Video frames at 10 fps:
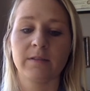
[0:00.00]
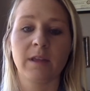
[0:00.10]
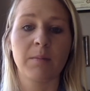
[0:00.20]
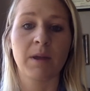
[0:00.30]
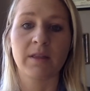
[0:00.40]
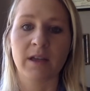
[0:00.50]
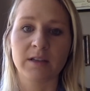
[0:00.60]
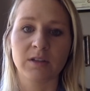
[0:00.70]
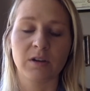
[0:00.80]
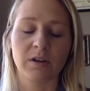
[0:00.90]
That might
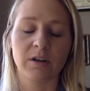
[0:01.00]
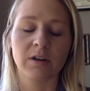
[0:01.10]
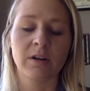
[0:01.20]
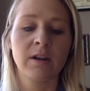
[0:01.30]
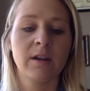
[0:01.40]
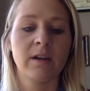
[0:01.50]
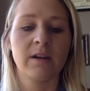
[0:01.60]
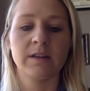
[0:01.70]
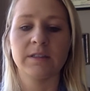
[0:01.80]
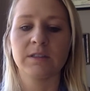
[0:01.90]
last longer.
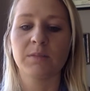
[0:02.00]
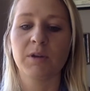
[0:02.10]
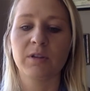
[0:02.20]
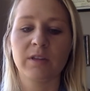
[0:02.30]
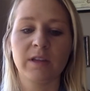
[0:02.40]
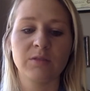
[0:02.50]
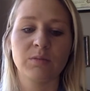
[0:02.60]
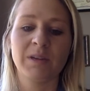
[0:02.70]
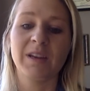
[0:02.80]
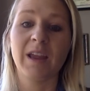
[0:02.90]
Some other things would
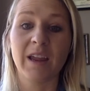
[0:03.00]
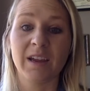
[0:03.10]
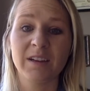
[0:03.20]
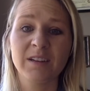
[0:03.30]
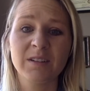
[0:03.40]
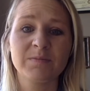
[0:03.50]
be canned.